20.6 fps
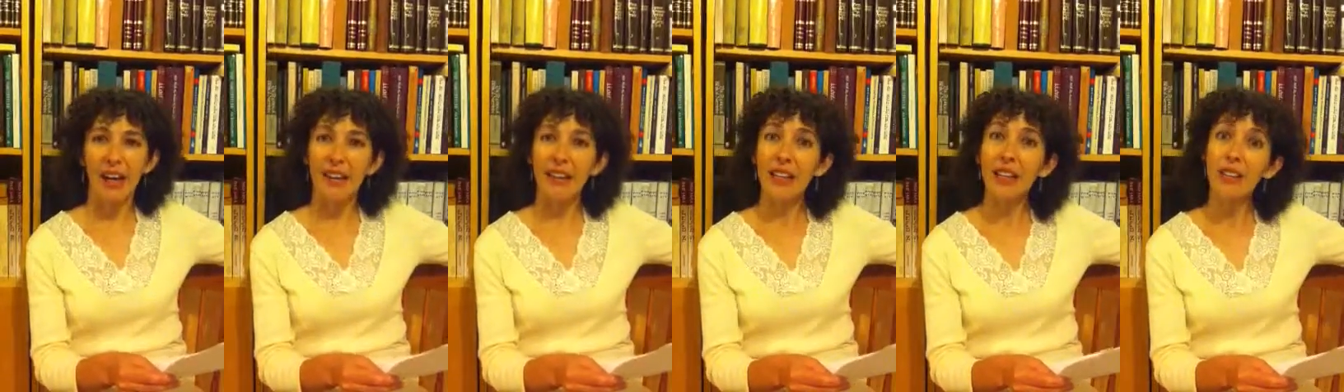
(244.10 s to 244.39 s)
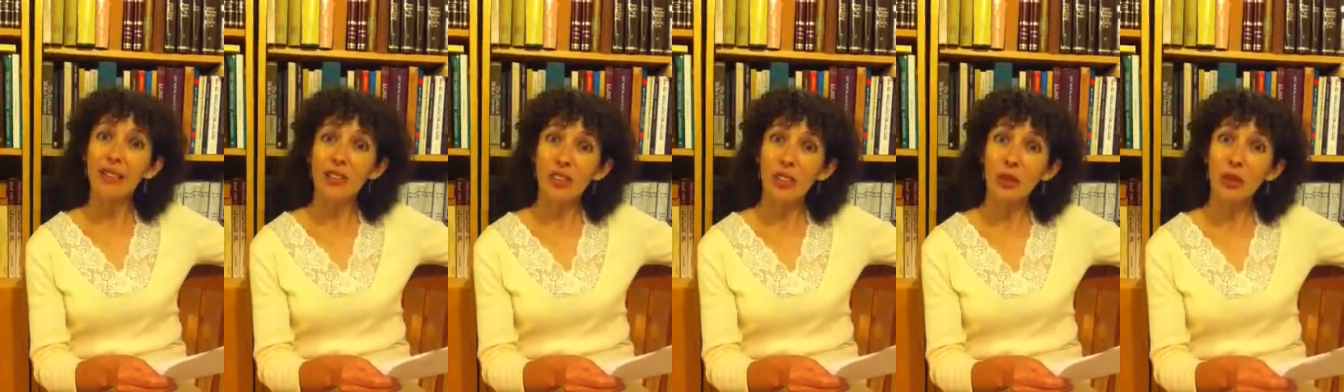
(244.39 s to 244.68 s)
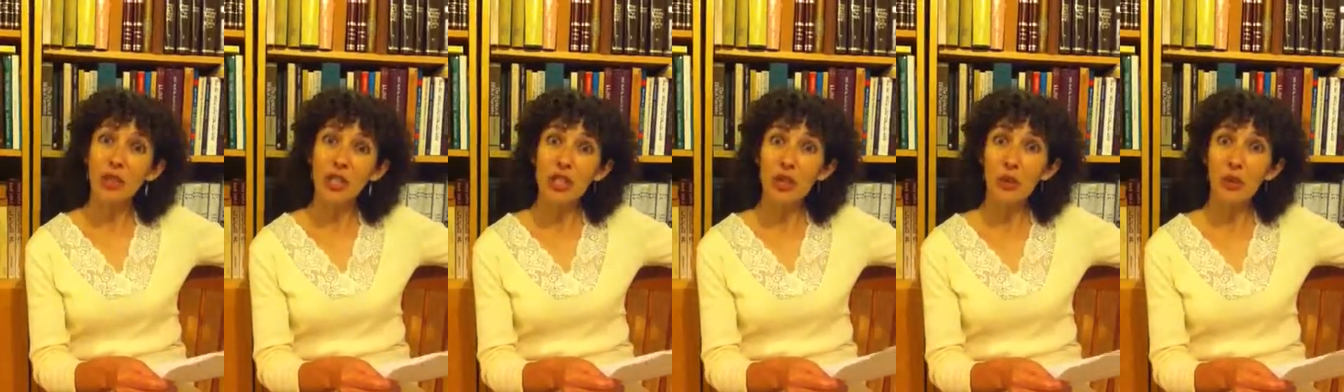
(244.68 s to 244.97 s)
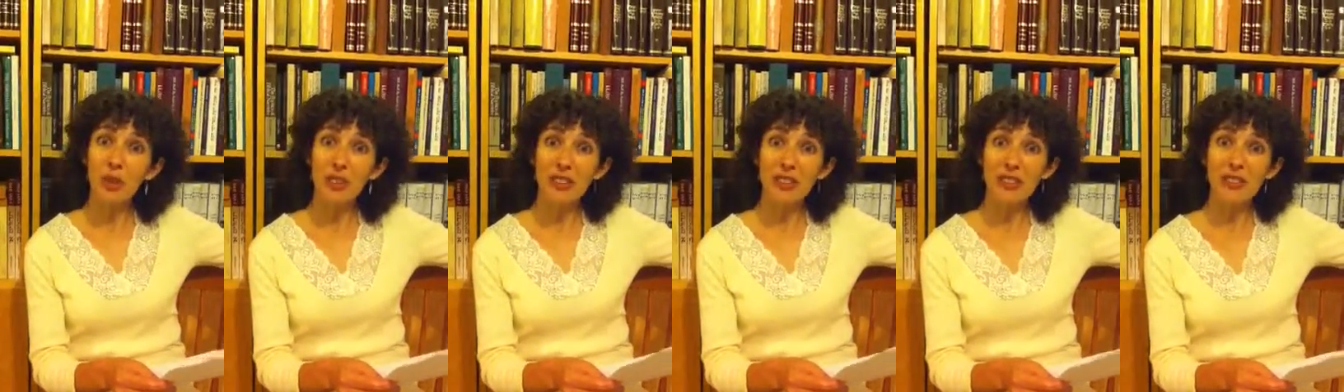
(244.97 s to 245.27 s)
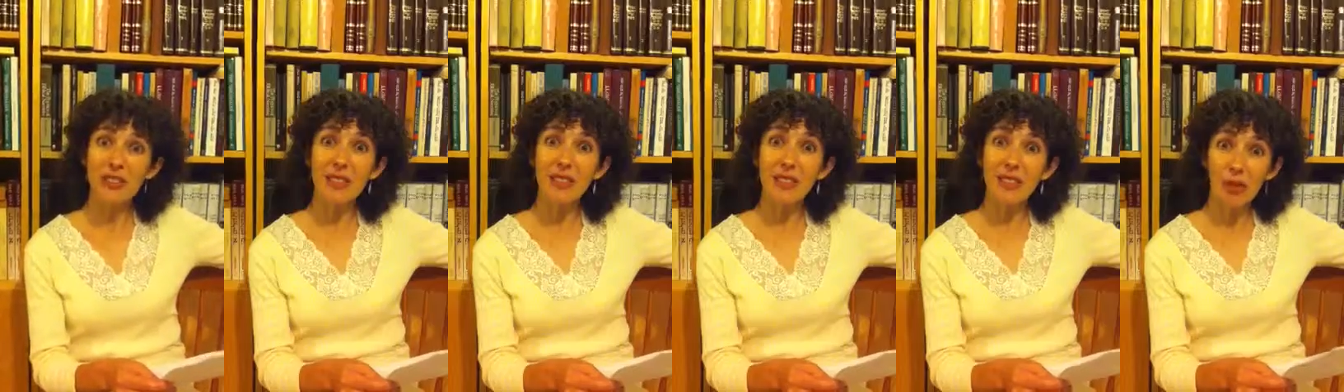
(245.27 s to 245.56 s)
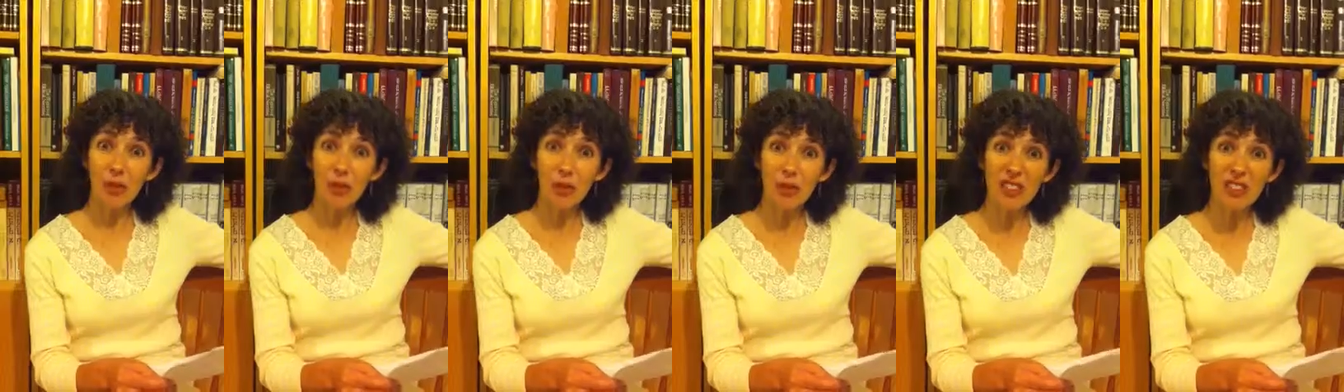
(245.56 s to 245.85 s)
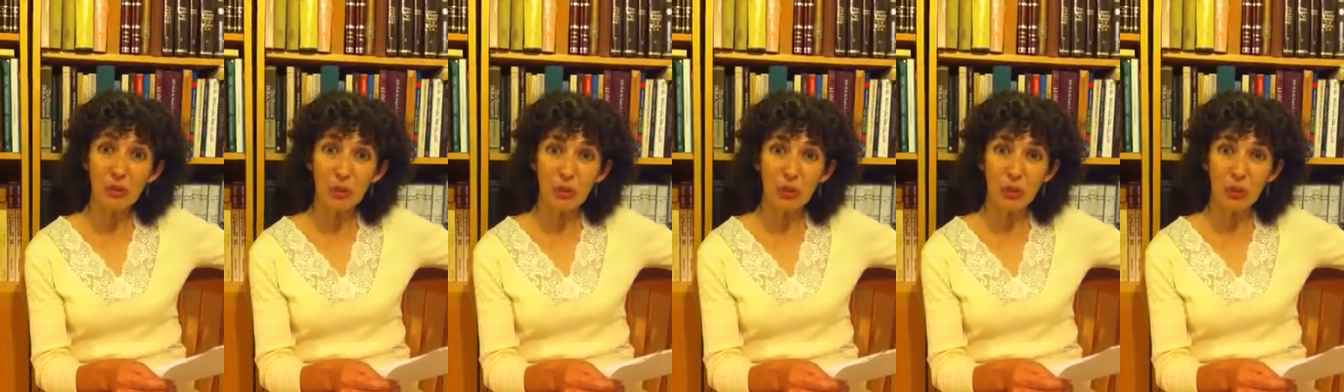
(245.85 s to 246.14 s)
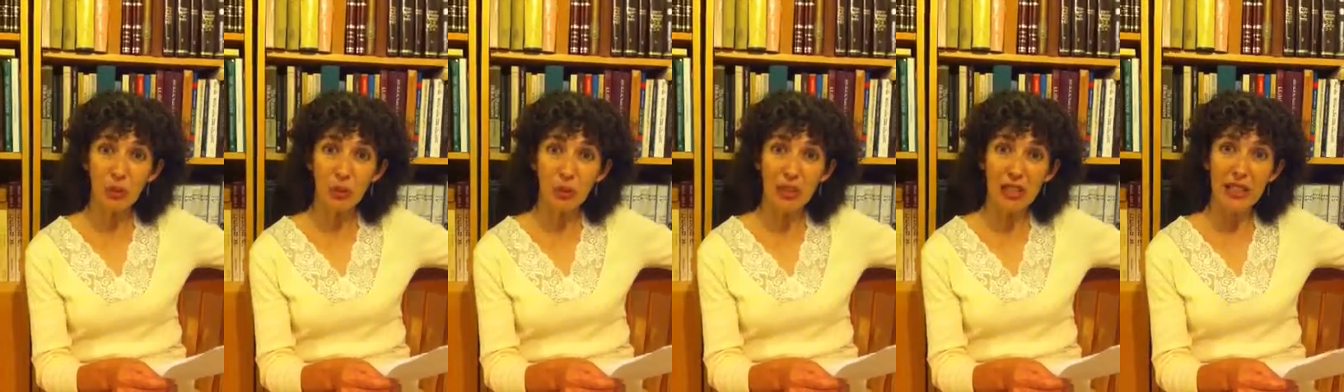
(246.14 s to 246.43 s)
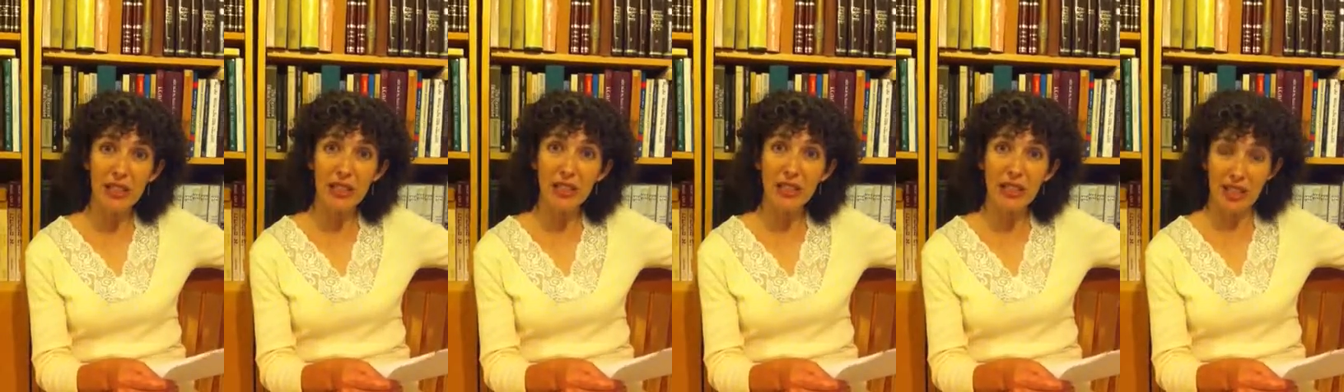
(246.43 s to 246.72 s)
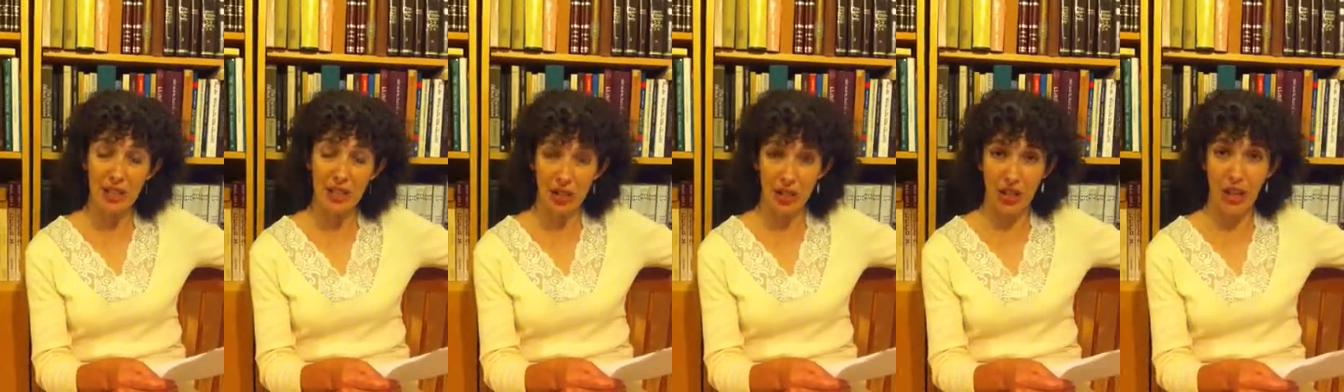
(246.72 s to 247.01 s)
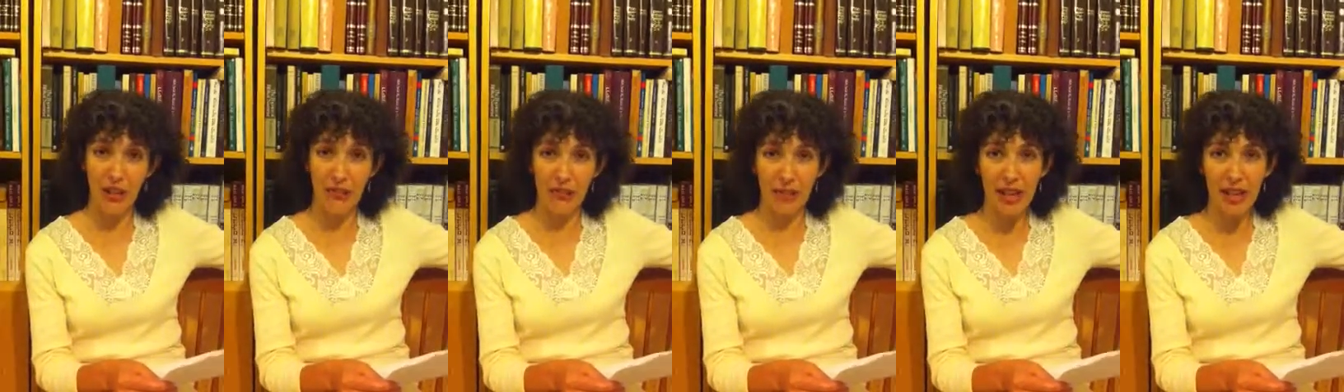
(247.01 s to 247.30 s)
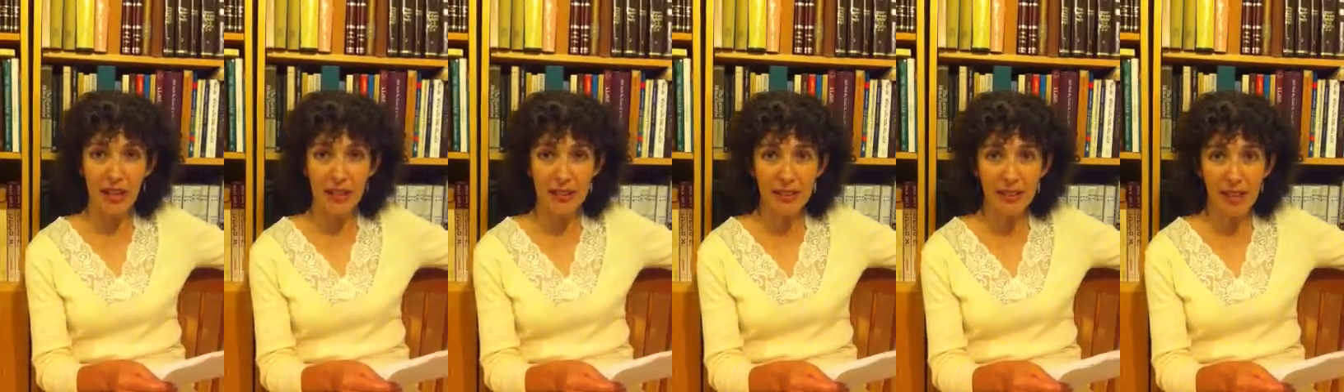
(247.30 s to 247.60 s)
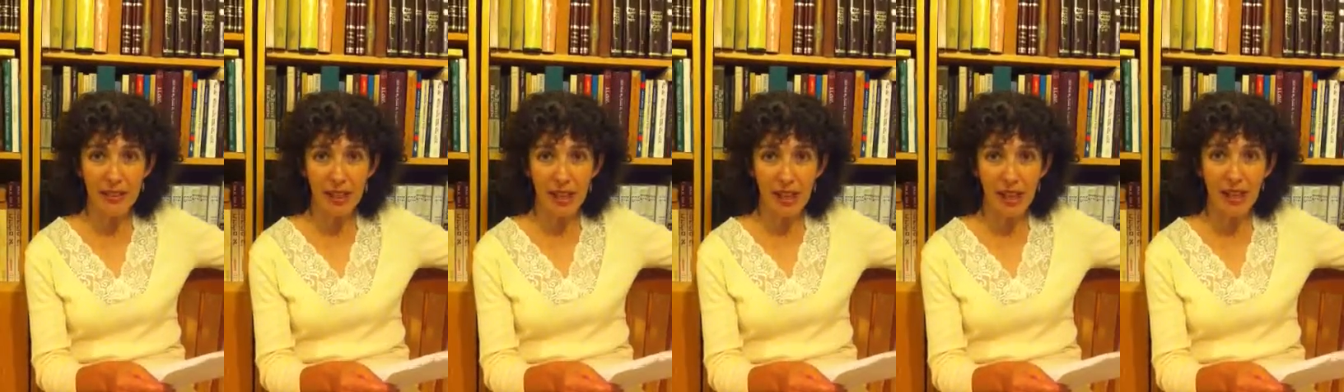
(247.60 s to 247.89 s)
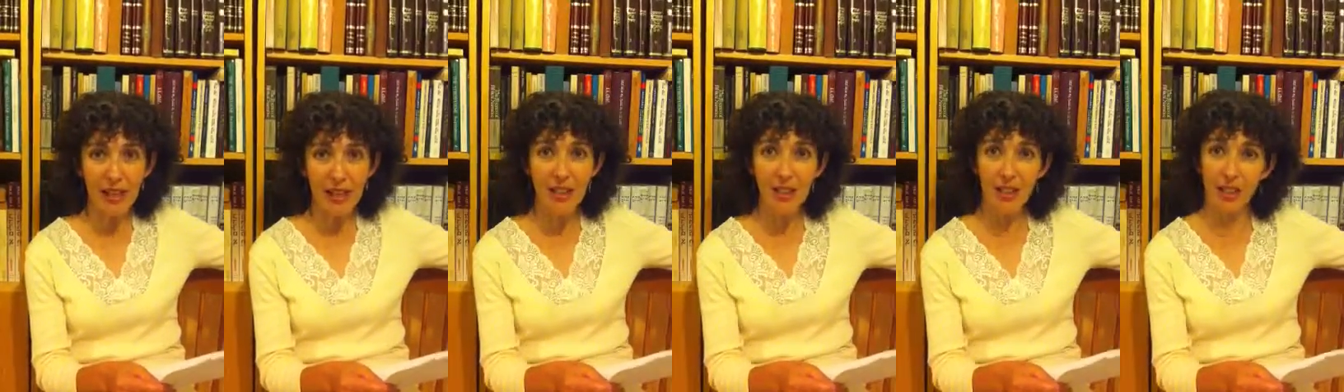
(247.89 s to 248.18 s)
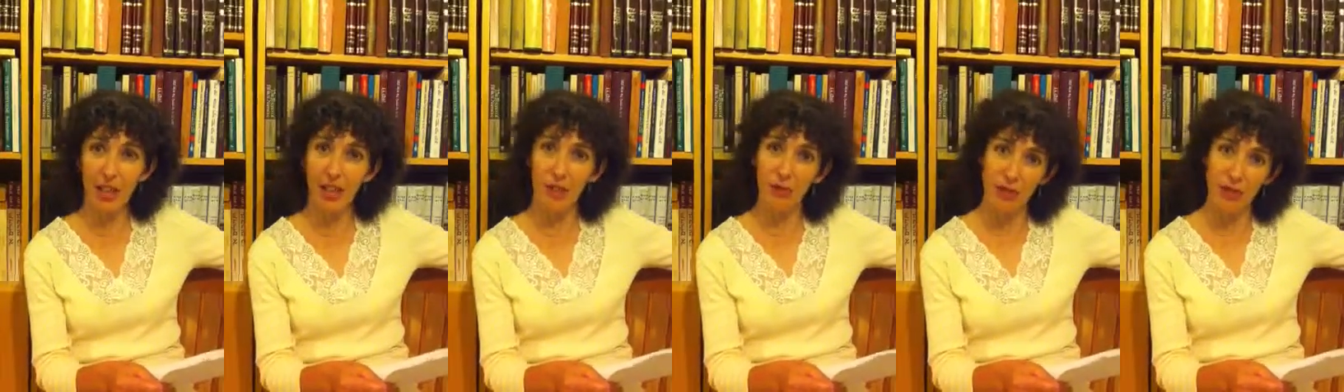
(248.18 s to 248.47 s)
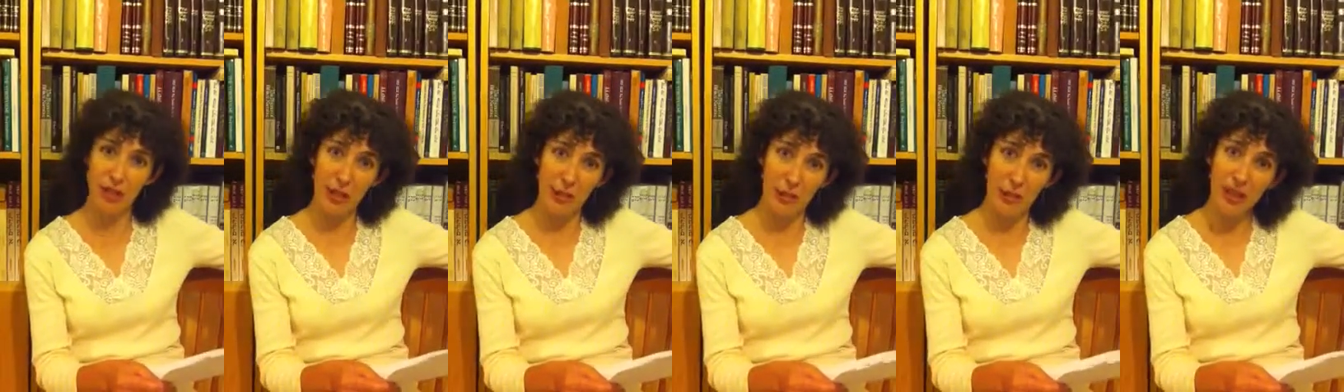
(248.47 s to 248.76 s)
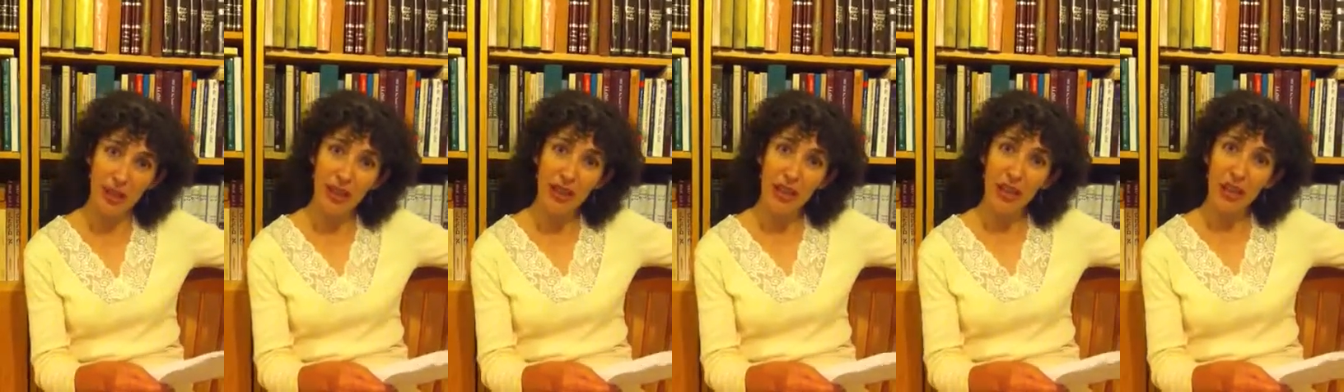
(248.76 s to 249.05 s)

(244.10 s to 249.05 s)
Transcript: And now comes the question, what is the difference between lishkav et and lishkav im?